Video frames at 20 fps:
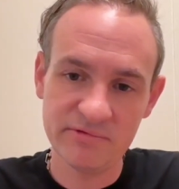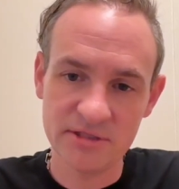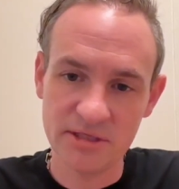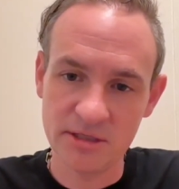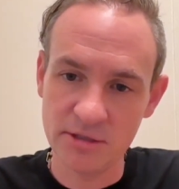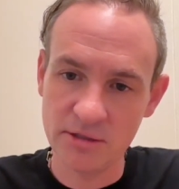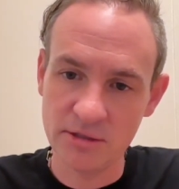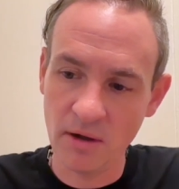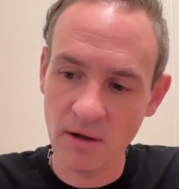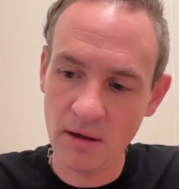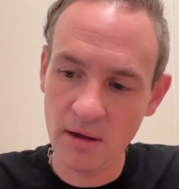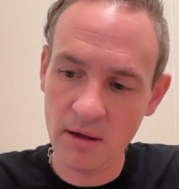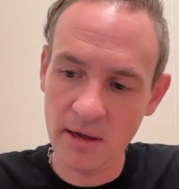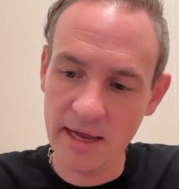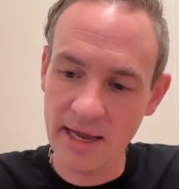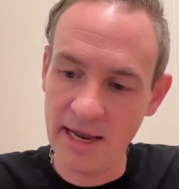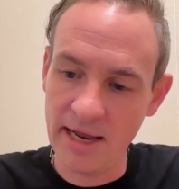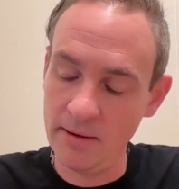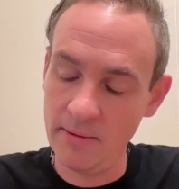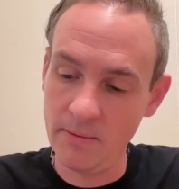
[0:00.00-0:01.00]
It's a DAW,
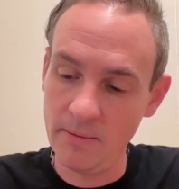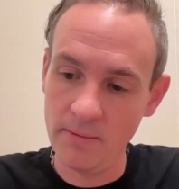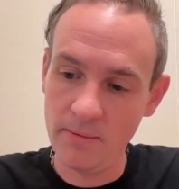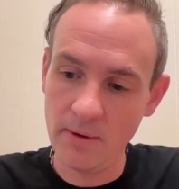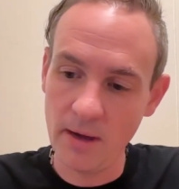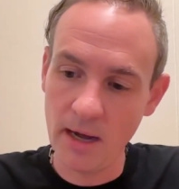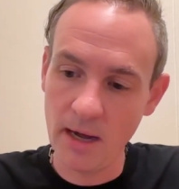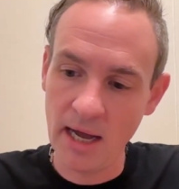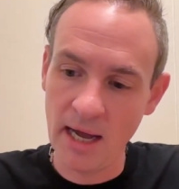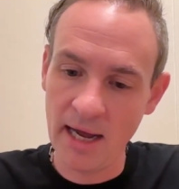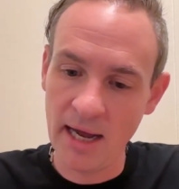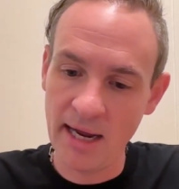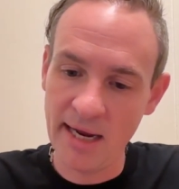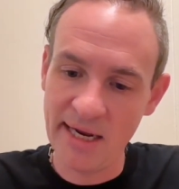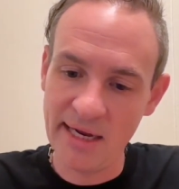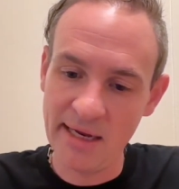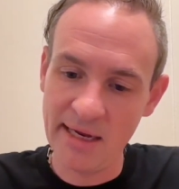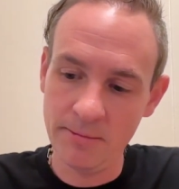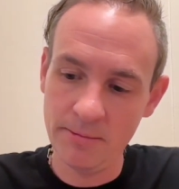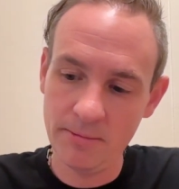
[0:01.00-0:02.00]
and
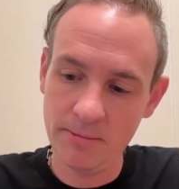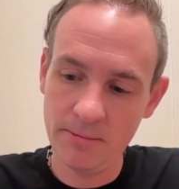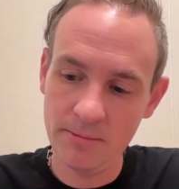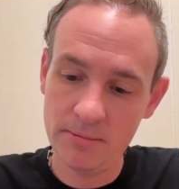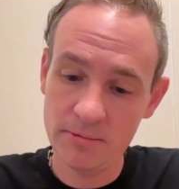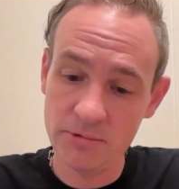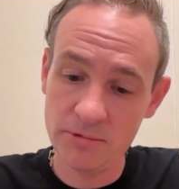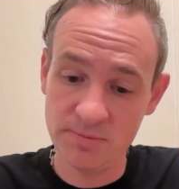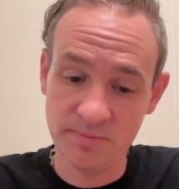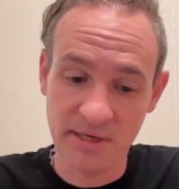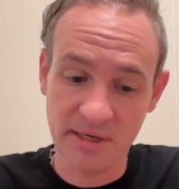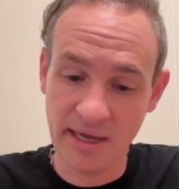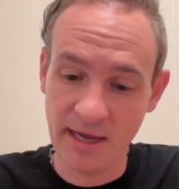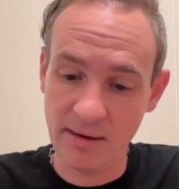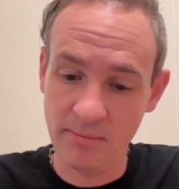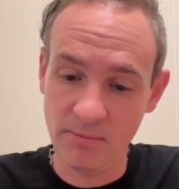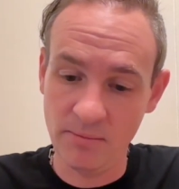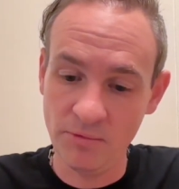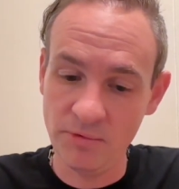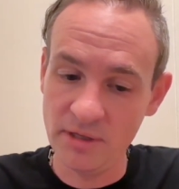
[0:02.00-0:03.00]
I just
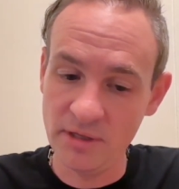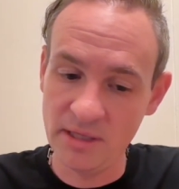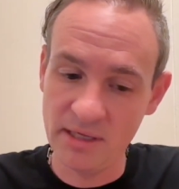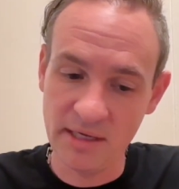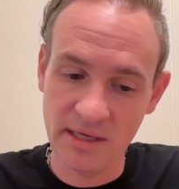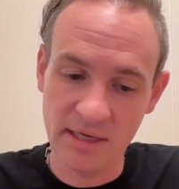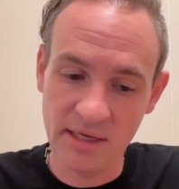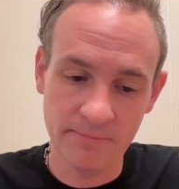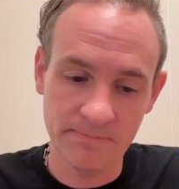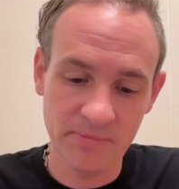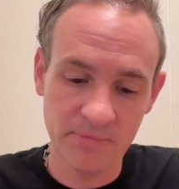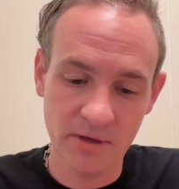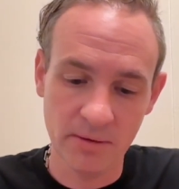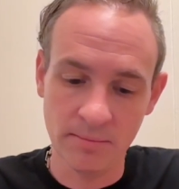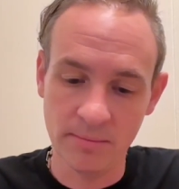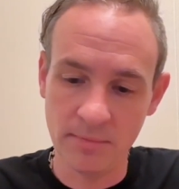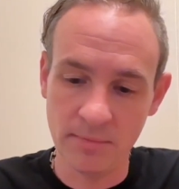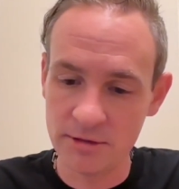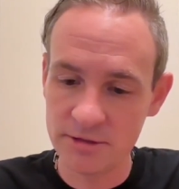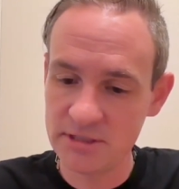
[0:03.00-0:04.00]
became really
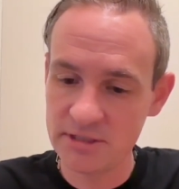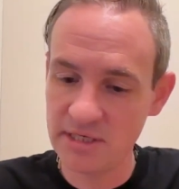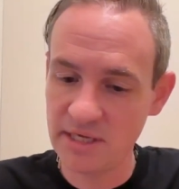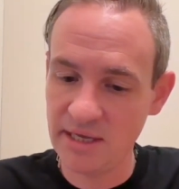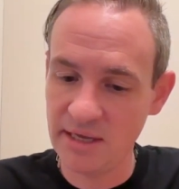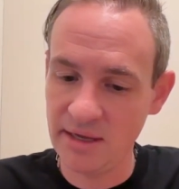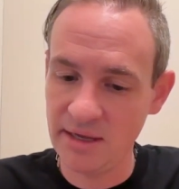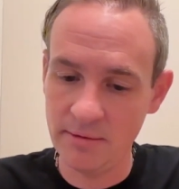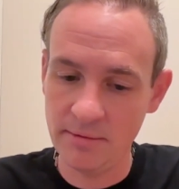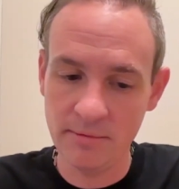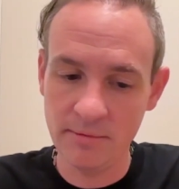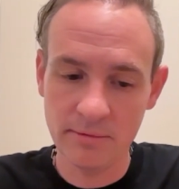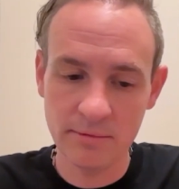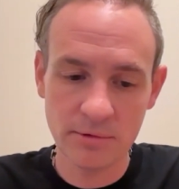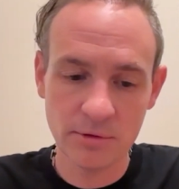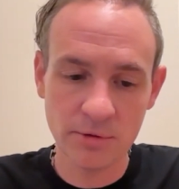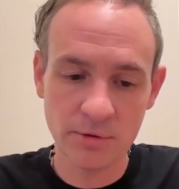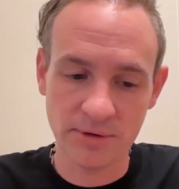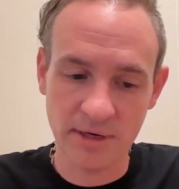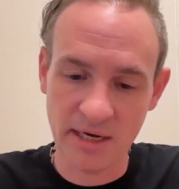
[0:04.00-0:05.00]
immersed in
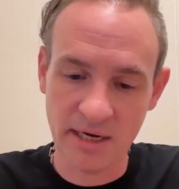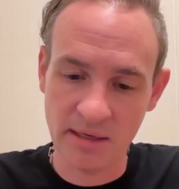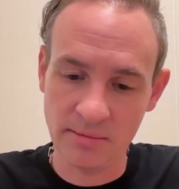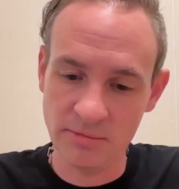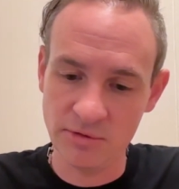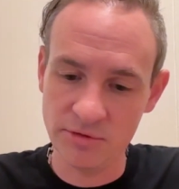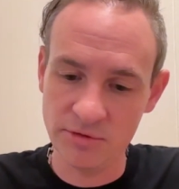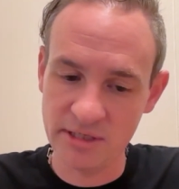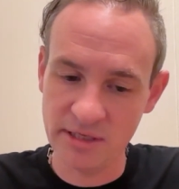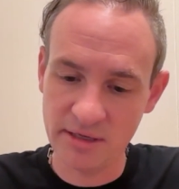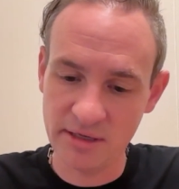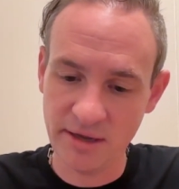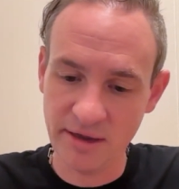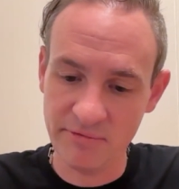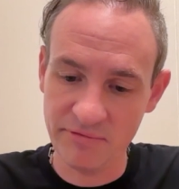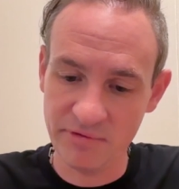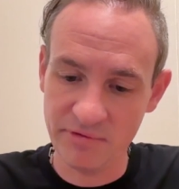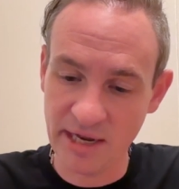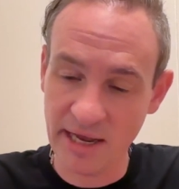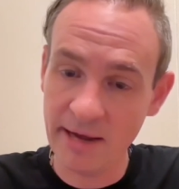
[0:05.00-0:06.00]
creating music
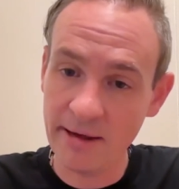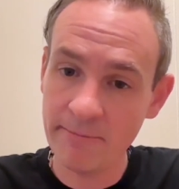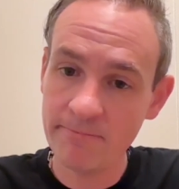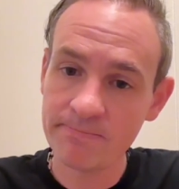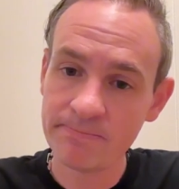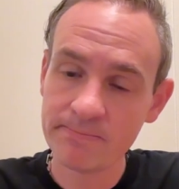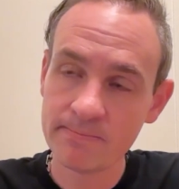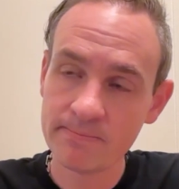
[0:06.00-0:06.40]
every day.